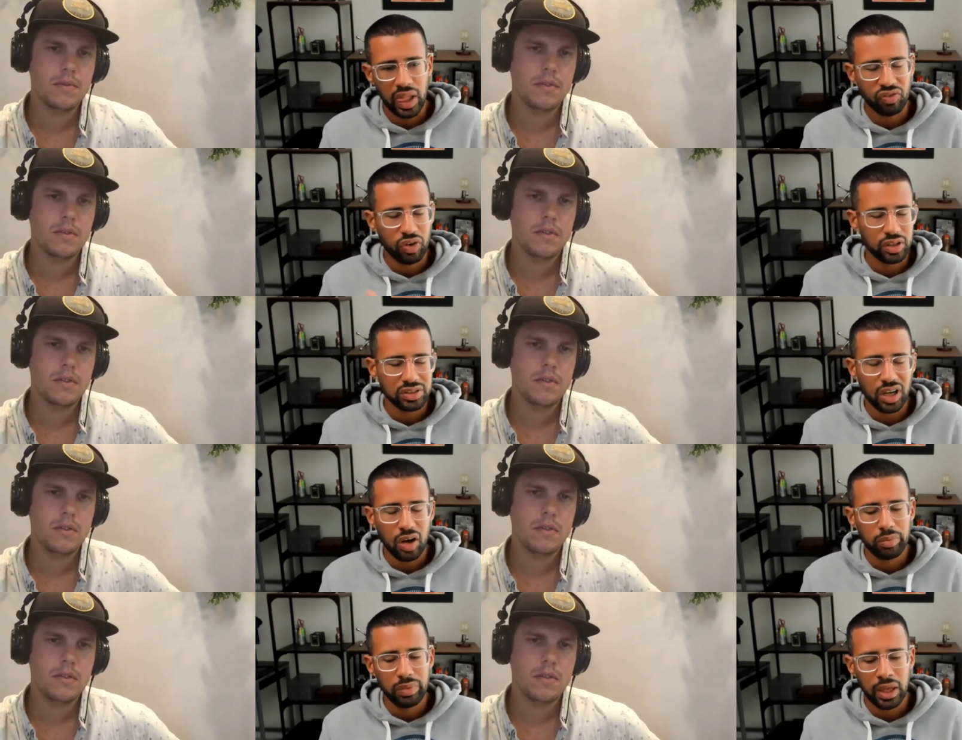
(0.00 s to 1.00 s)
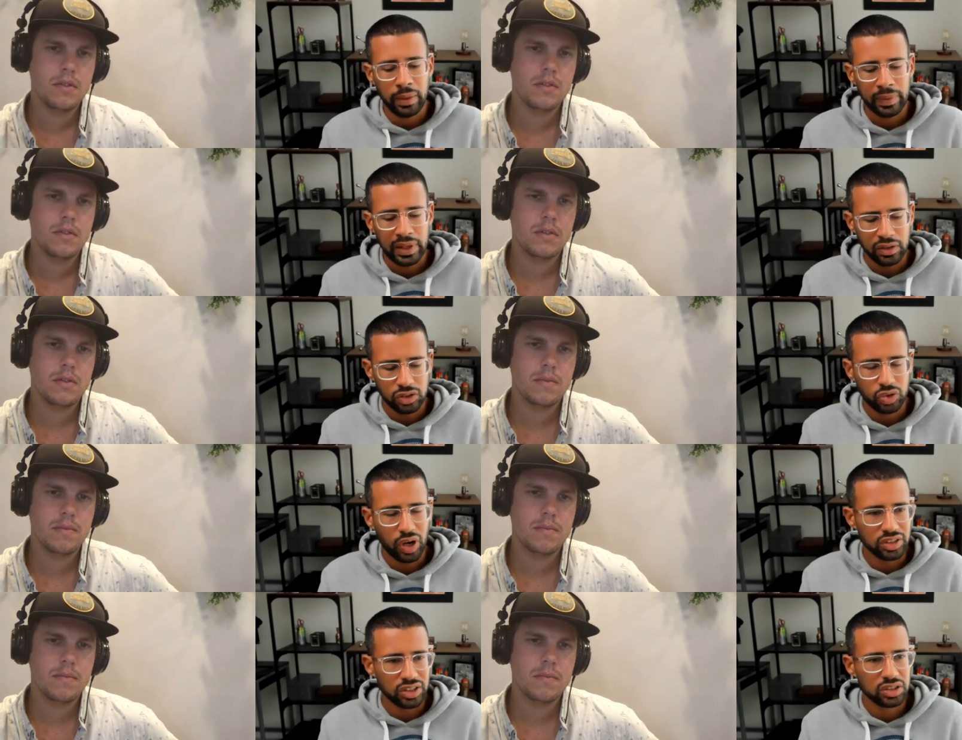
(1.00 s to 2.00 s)
Speaker 1: Like for you to tell me to
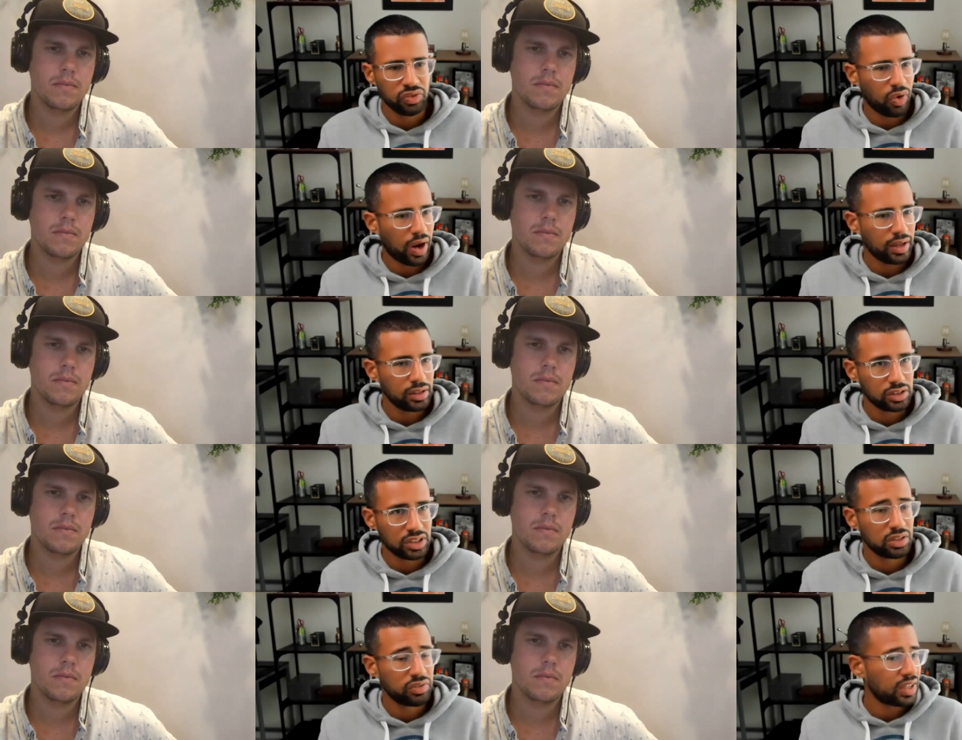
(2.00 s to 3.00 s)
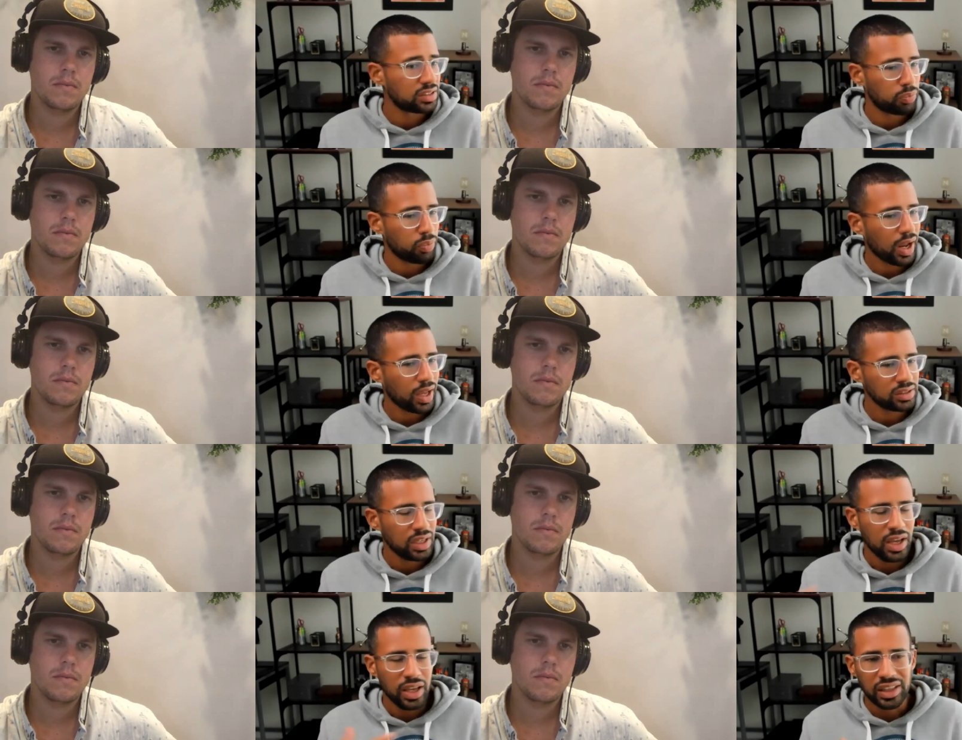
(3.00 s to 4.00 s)
try to justify justify the
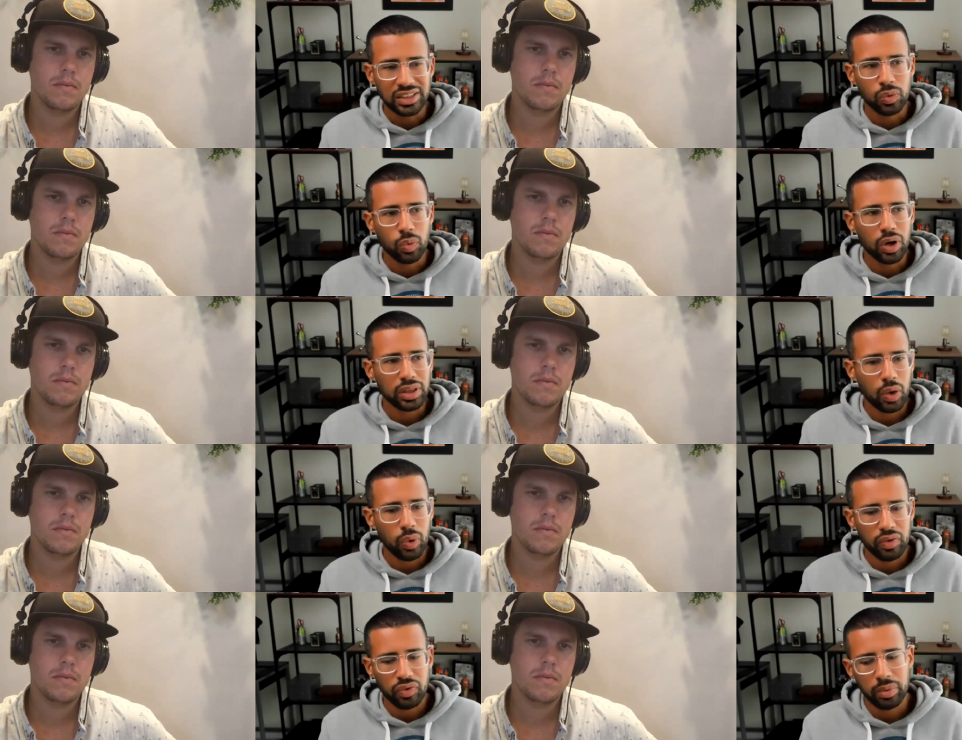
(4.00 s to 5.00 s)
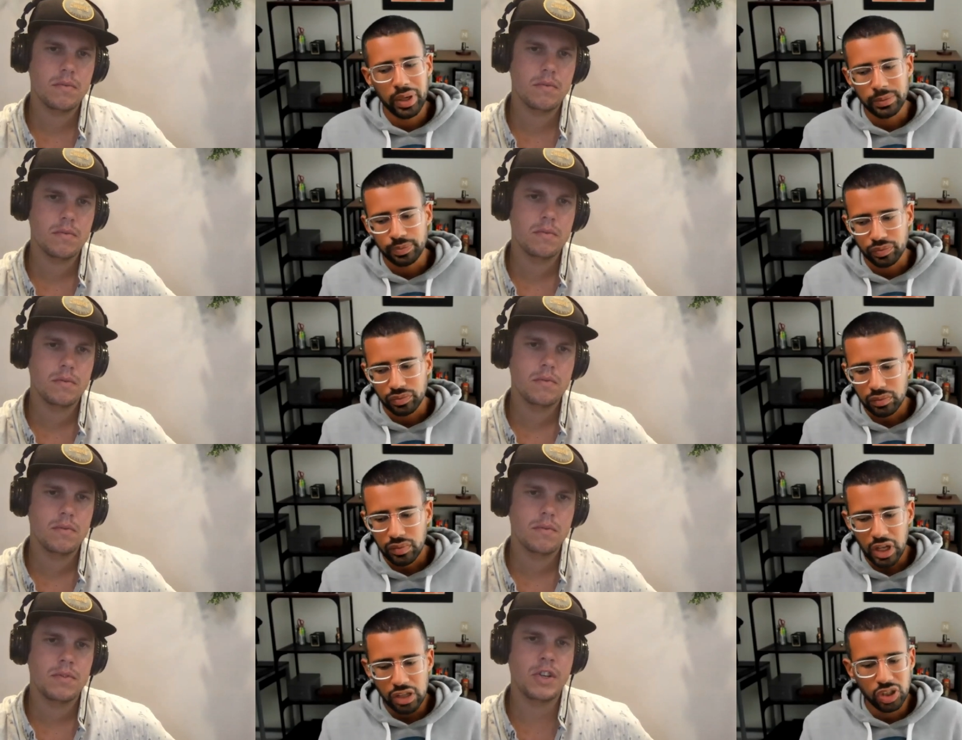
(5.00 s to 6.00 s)
price doesn't work that way for me.
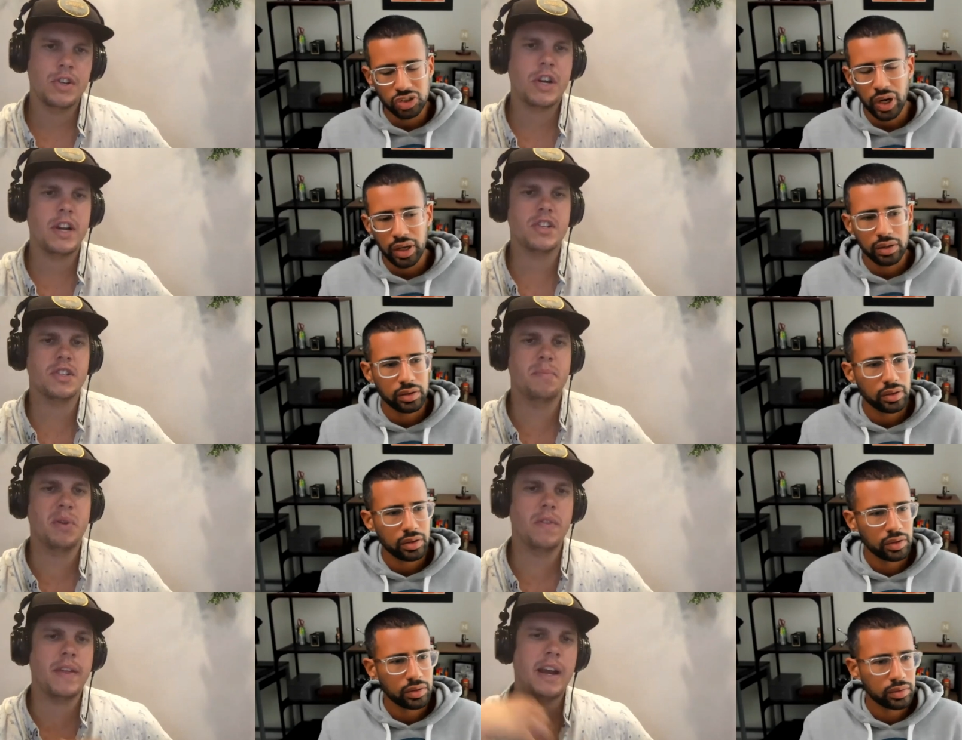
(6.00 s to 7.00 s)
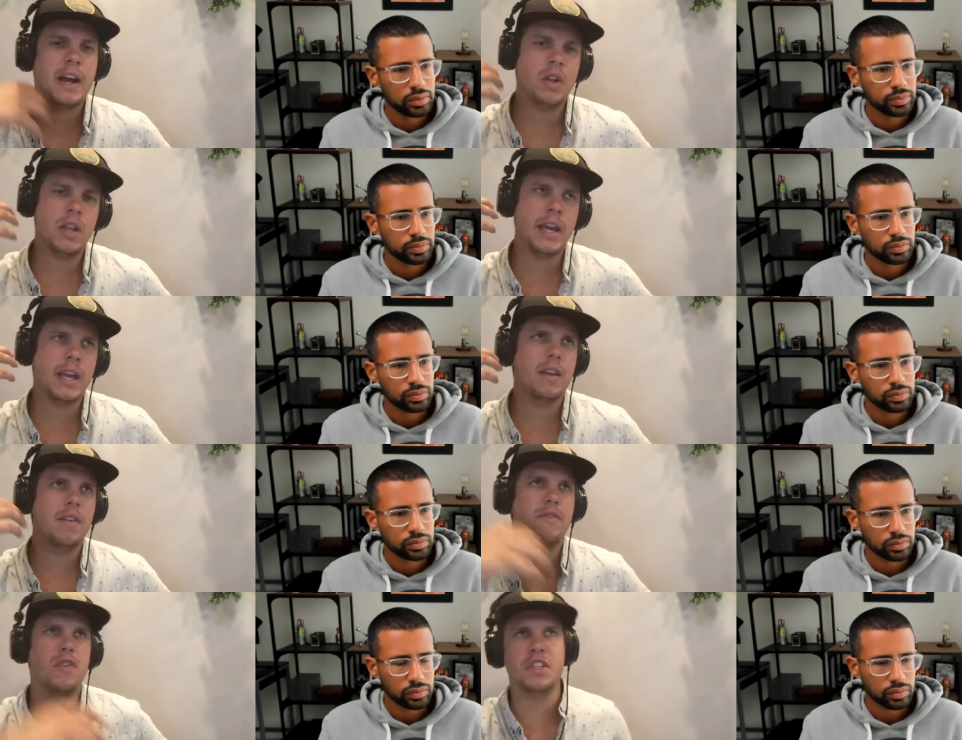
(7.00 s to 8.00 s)
Speaker 2: So you try to just build that out. Like
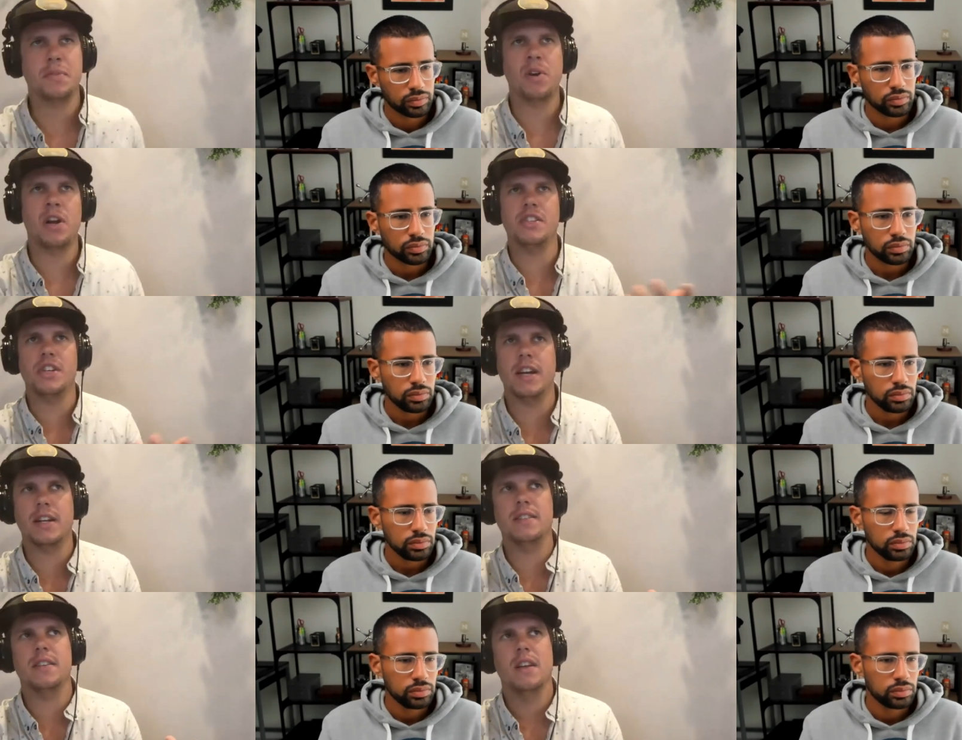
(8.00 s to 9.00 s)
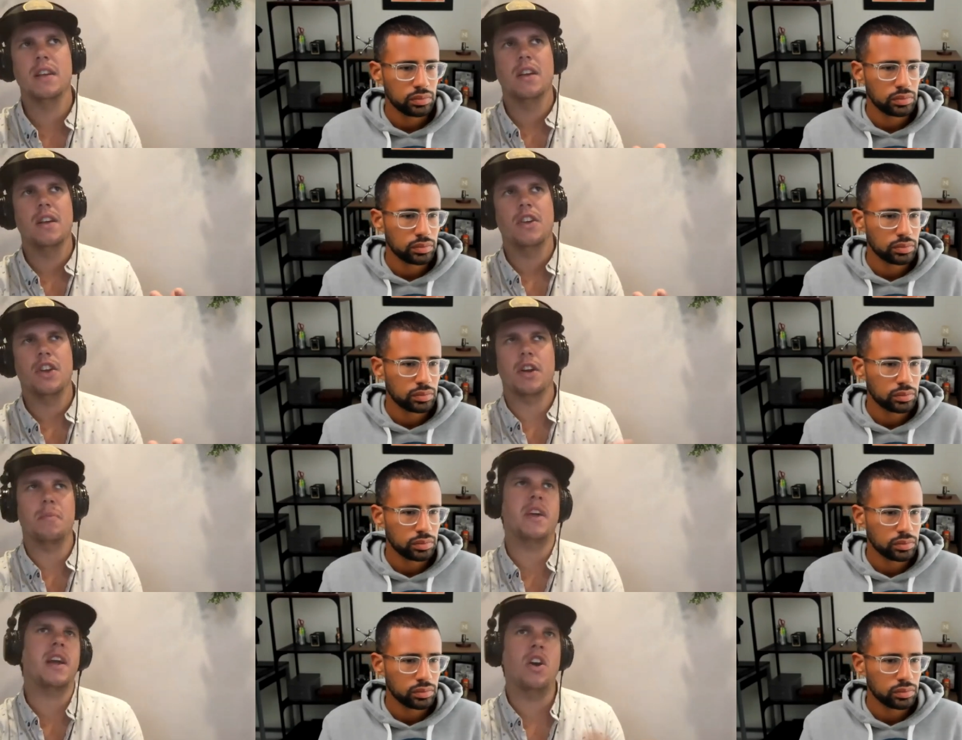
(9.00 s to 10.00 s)
for this project, you're gonna
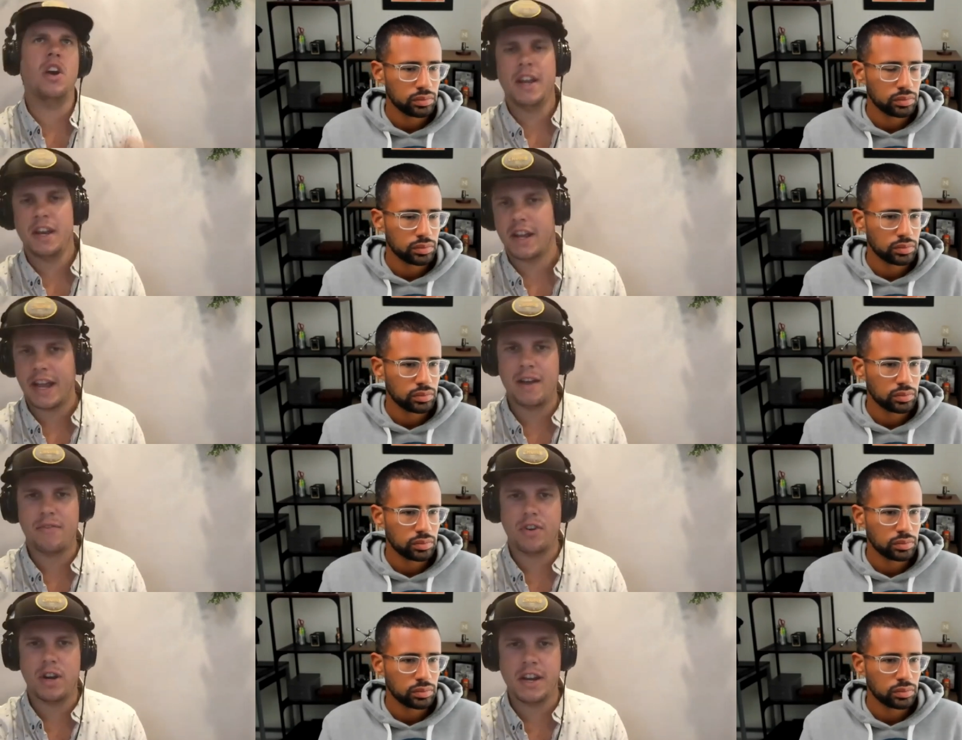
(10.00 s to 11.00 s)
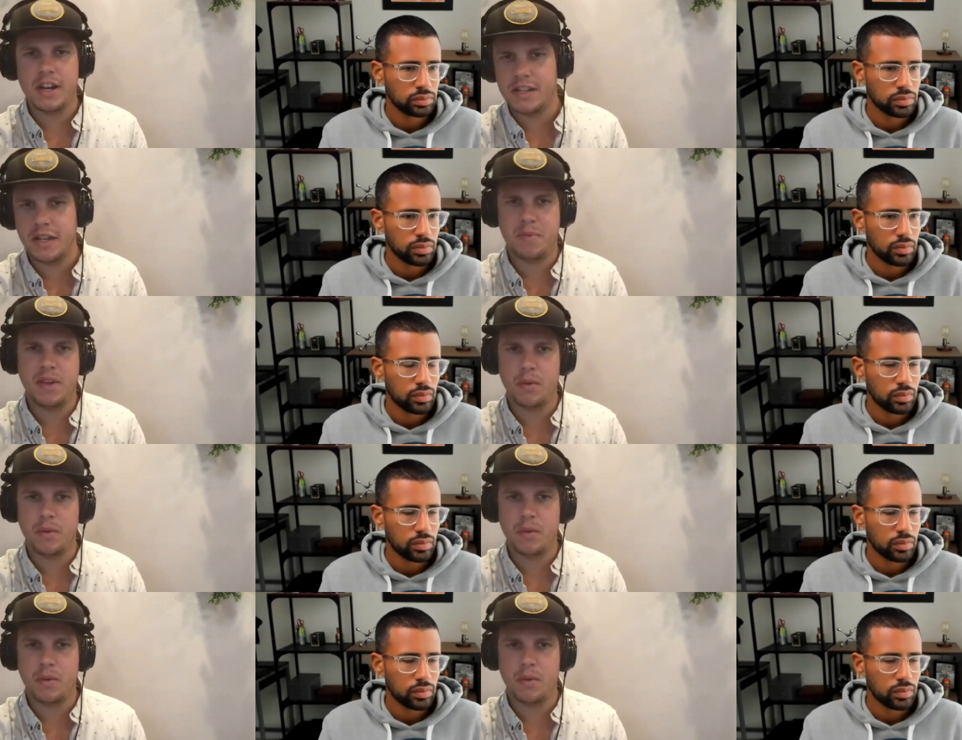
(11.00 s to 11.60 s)
be like, oh, I need a gaffer, I need a DP,